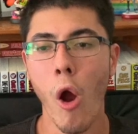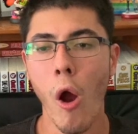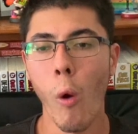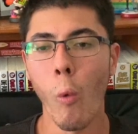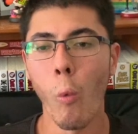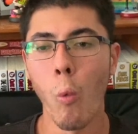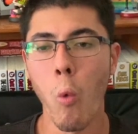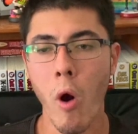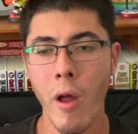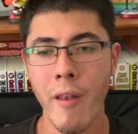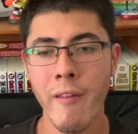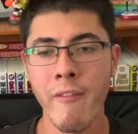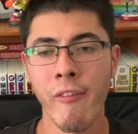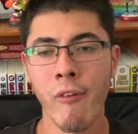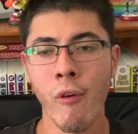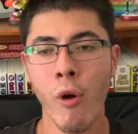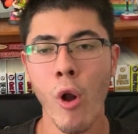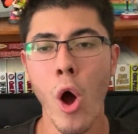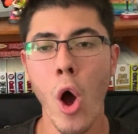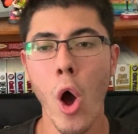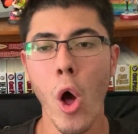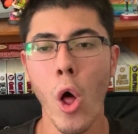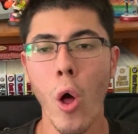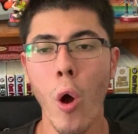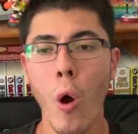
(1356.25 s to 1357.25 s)
one for
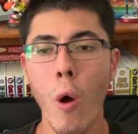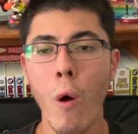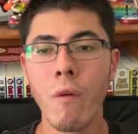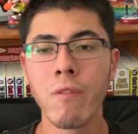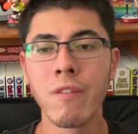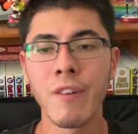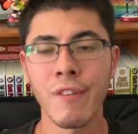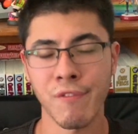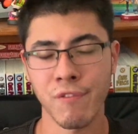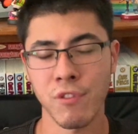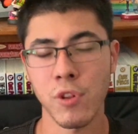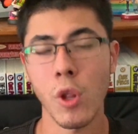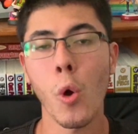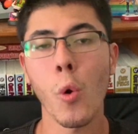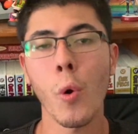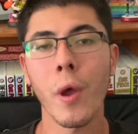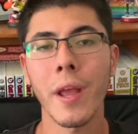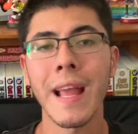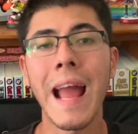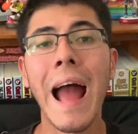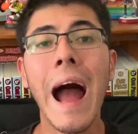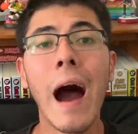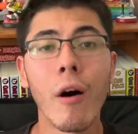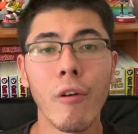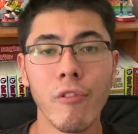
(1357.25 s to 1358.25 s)
all,
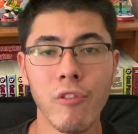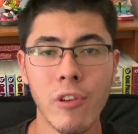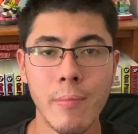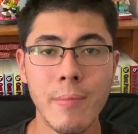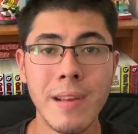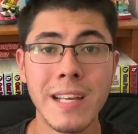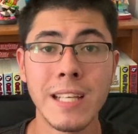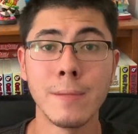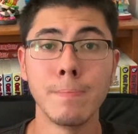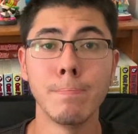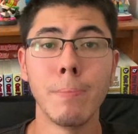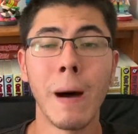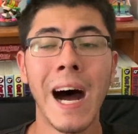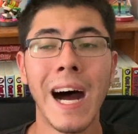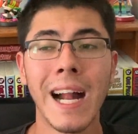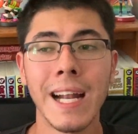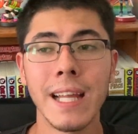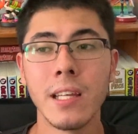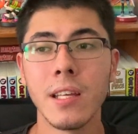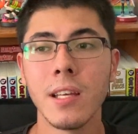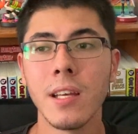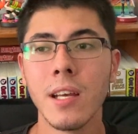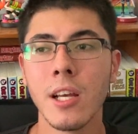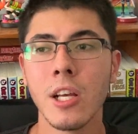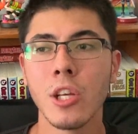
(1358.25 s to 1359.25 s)
overflowing out from his body.
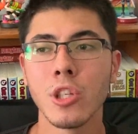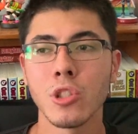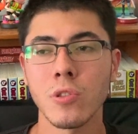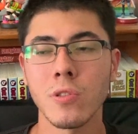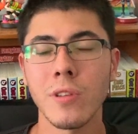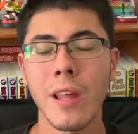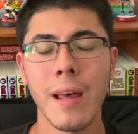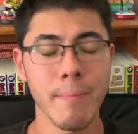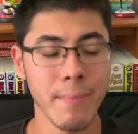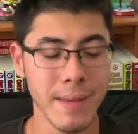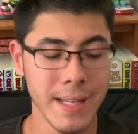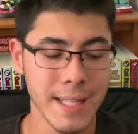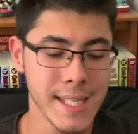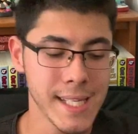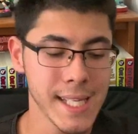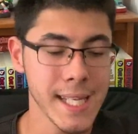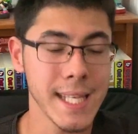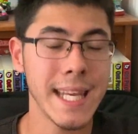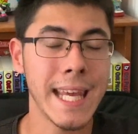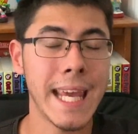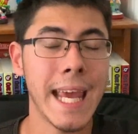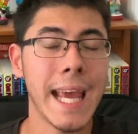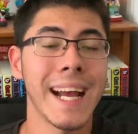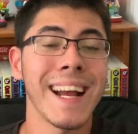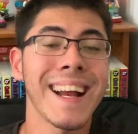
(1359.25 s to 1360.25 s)
So that means he
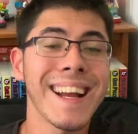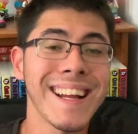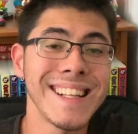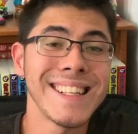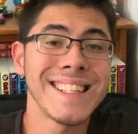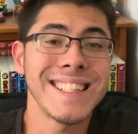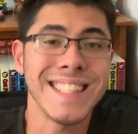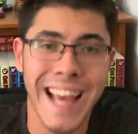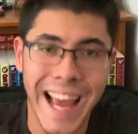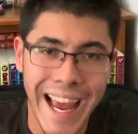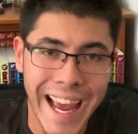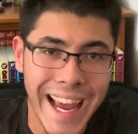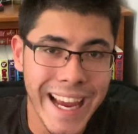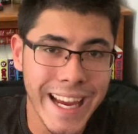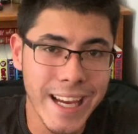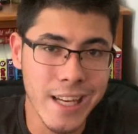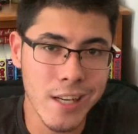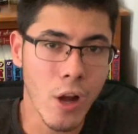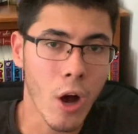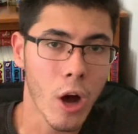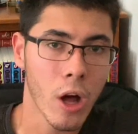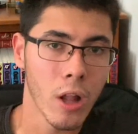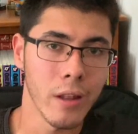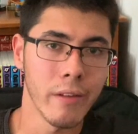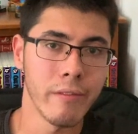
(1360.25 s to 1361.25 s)
can't contain
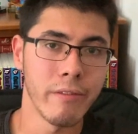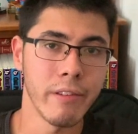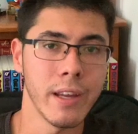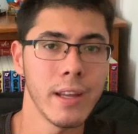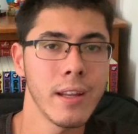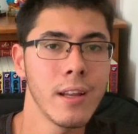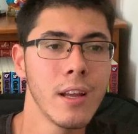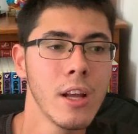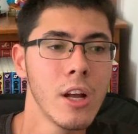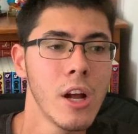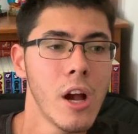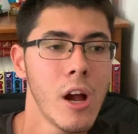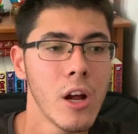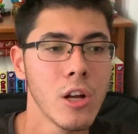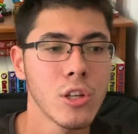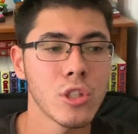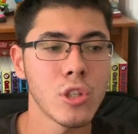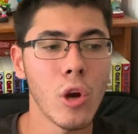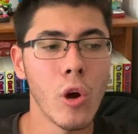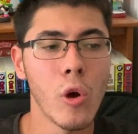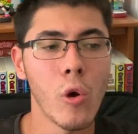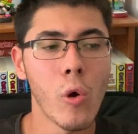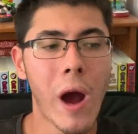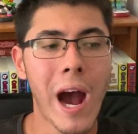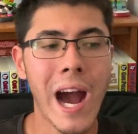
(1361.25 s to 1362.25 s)
all of it.
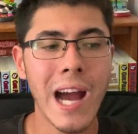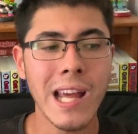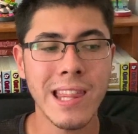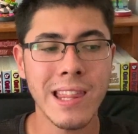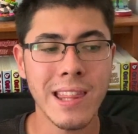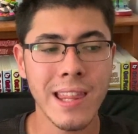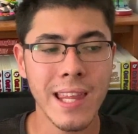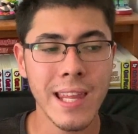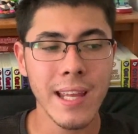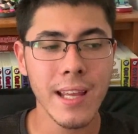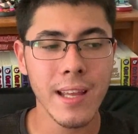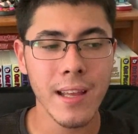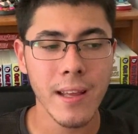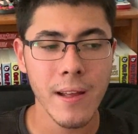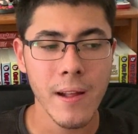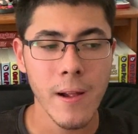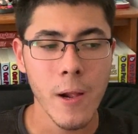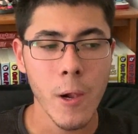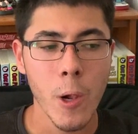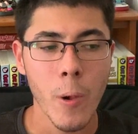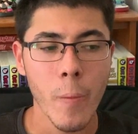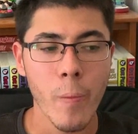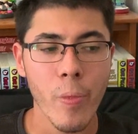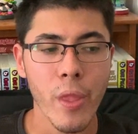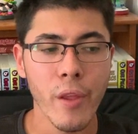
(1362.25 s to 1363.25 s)
So I think
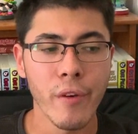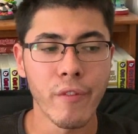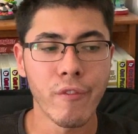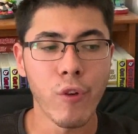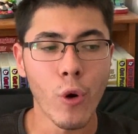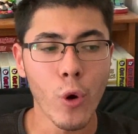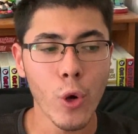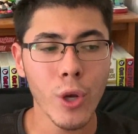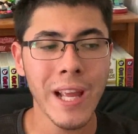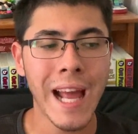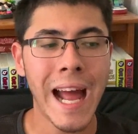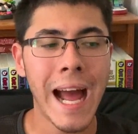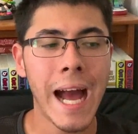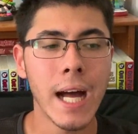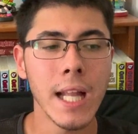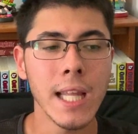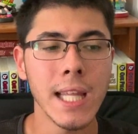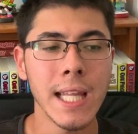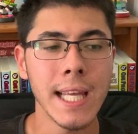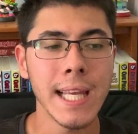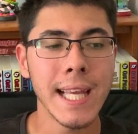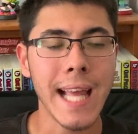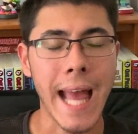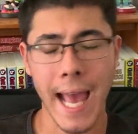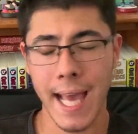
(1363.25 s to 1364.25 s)
full
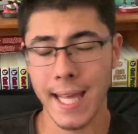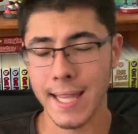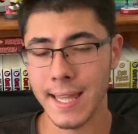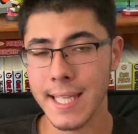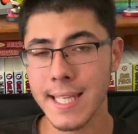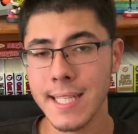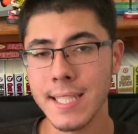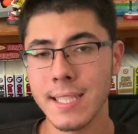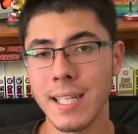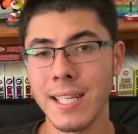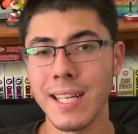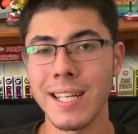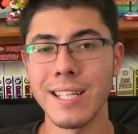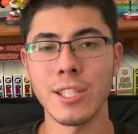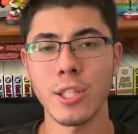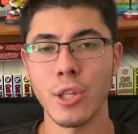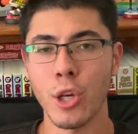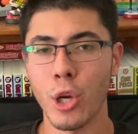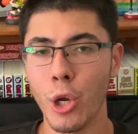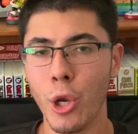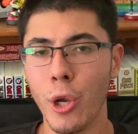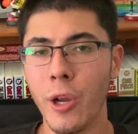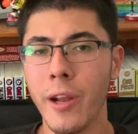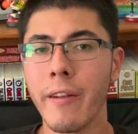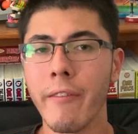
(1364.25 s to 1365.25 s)
Caling, at least in its
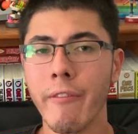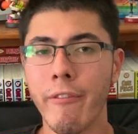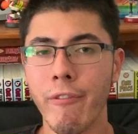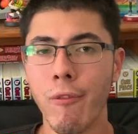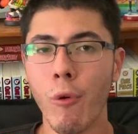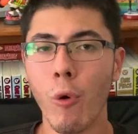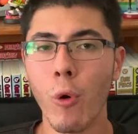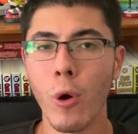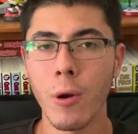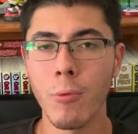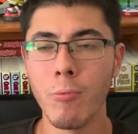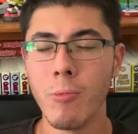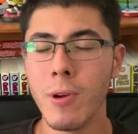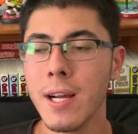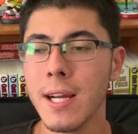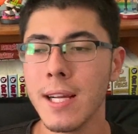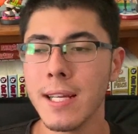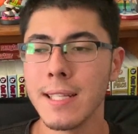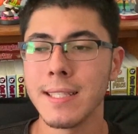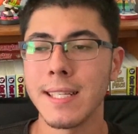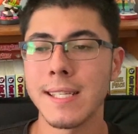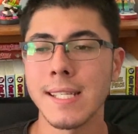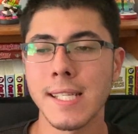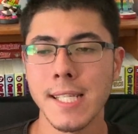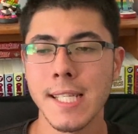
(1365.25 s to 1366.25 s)
current form,
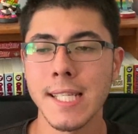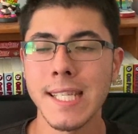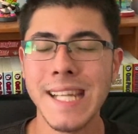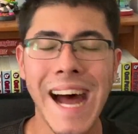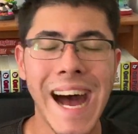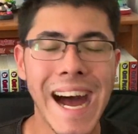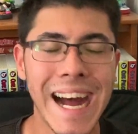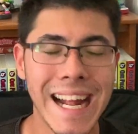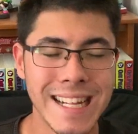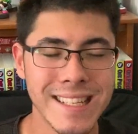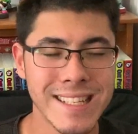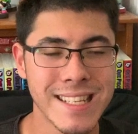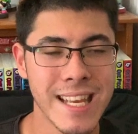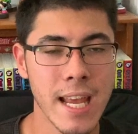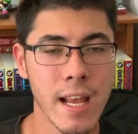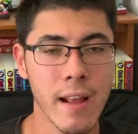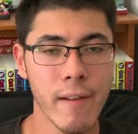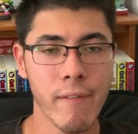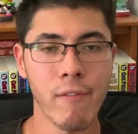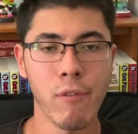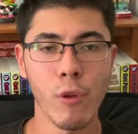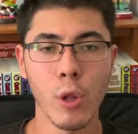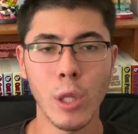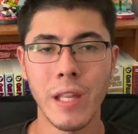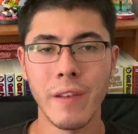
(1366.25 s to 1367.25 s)
does not take
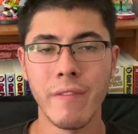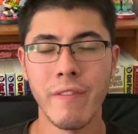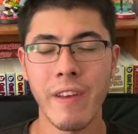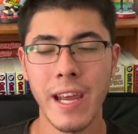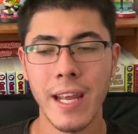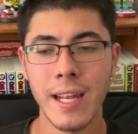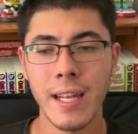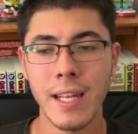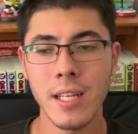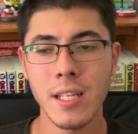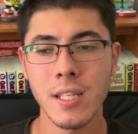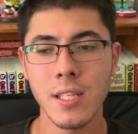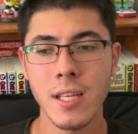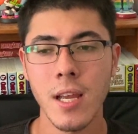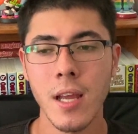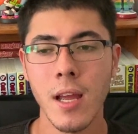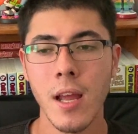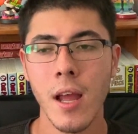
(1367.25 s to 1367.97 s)
full advantage,